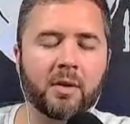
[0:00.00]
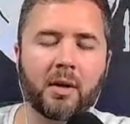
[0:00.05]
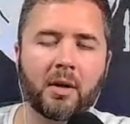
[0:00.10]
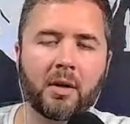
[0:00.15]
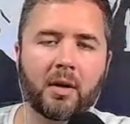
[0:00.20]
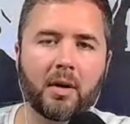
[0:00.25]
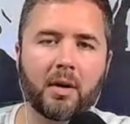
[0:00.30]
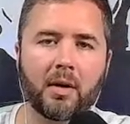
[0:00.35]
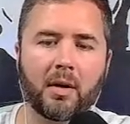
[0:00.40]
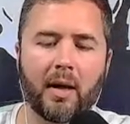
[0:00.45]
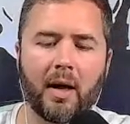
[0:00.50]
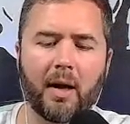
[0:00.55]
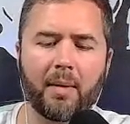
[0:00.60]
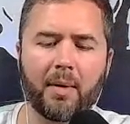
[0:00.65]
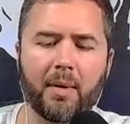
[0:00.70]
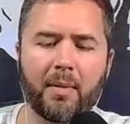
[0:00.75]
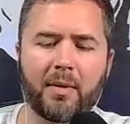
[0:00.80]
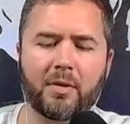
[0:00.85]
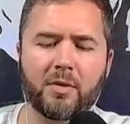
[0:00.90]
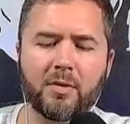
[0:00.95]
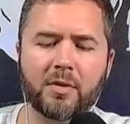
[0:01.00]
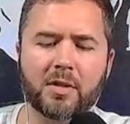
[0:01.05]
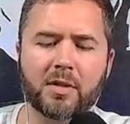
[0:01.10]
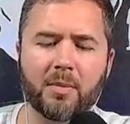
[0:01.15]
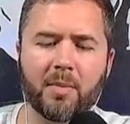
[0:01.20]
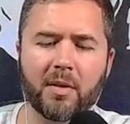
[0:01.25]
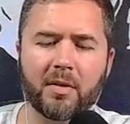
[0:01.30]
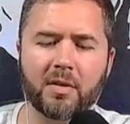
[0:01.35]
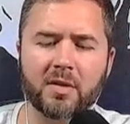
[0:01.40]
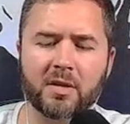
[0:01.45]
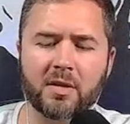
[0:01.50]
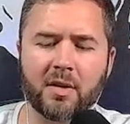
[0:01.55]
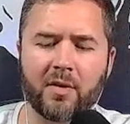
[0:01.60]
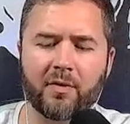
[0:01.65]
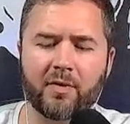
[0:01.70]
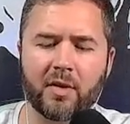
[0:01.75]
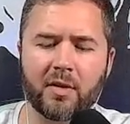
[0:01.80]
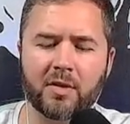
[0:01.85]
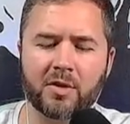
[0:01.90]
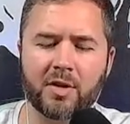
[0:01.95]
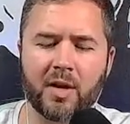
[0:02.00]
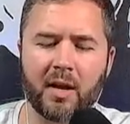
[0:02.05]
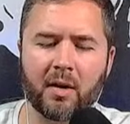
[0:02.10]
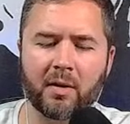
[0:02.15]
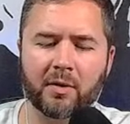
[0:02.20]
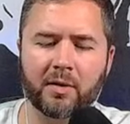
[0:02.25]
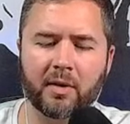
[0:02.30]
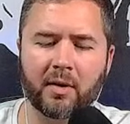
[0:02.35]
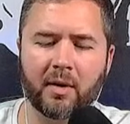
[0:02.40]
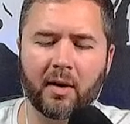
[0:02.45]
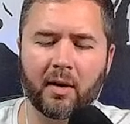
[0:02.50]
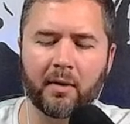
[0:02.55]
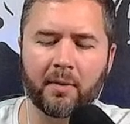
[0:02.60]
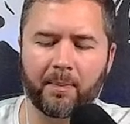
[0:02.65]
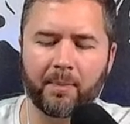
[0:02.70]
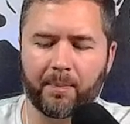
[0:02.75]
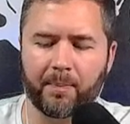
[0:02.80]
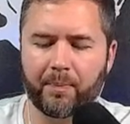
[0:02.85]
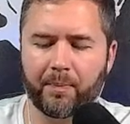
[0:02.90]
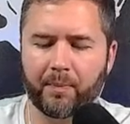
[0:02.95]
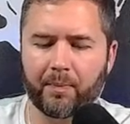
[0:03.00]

I'm going to be doing some other stuff to the channel to kind of